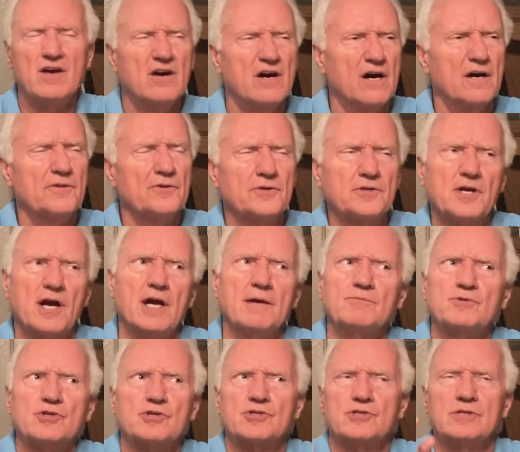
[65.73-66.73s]
Other
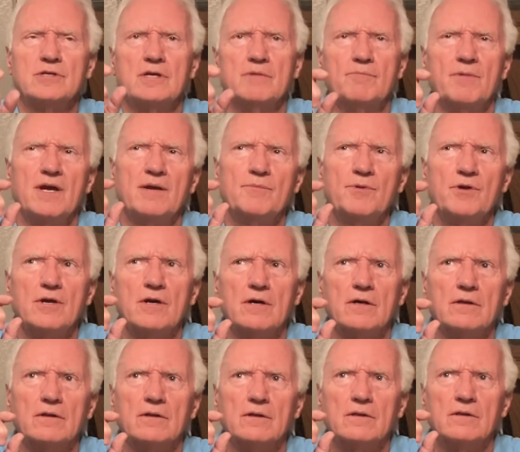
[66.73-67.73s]
times you see maybe
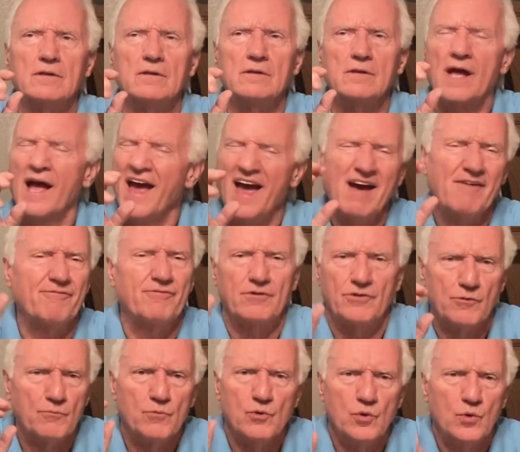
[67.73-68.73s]
a little half of
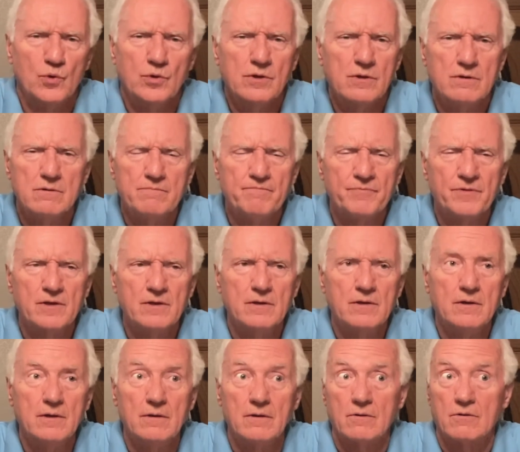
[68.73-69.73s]
the moon,
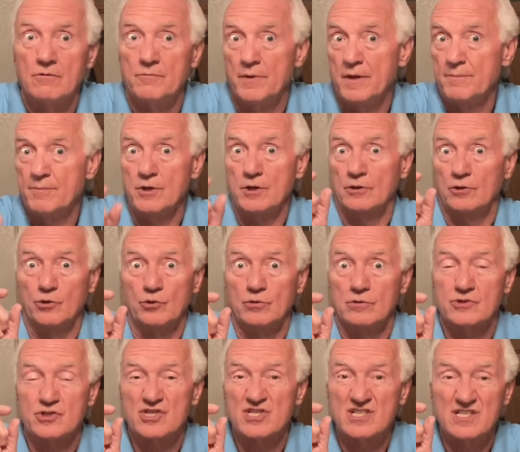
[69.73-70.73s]
or maybe a
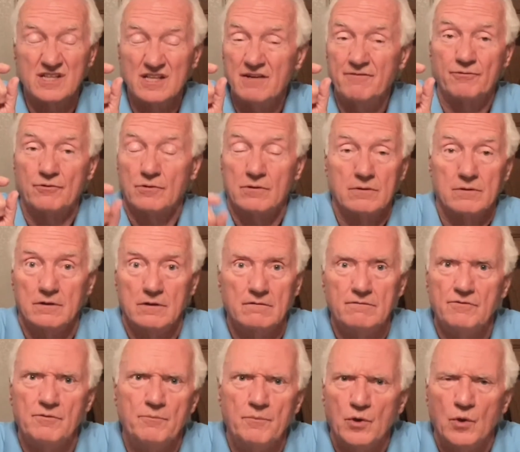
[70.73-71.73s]
little sliver
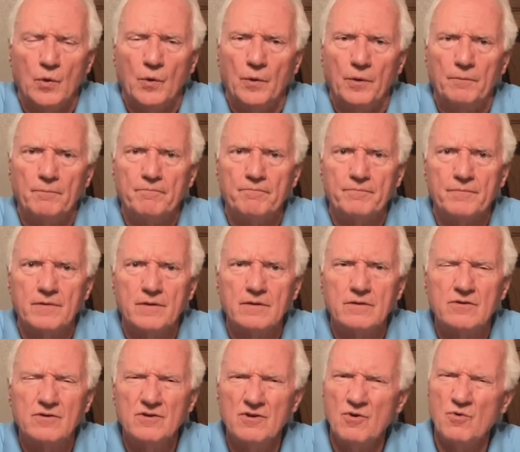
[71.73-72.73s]
of the moon.
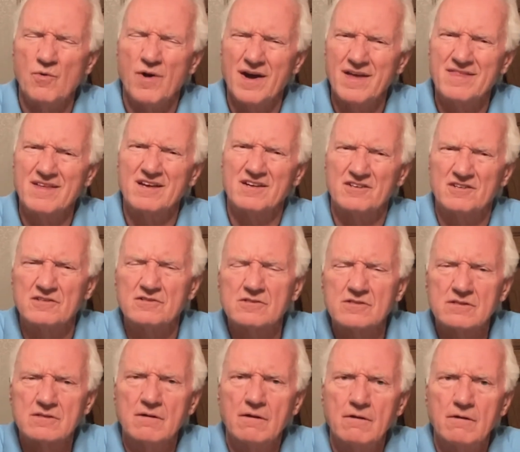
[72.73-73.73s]
Do you know why that
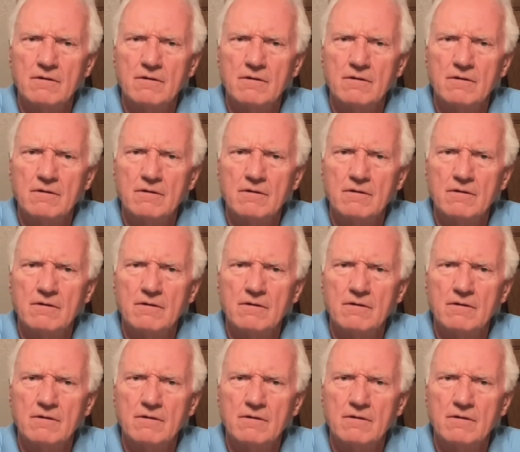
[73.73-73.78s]
is?